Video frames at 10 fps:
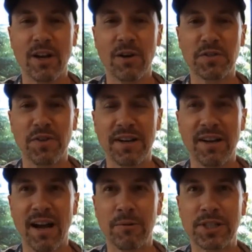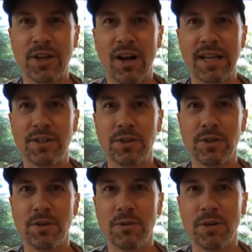You know, it's fun. I was talking
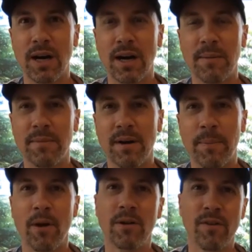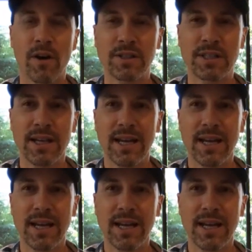to a partner of ours,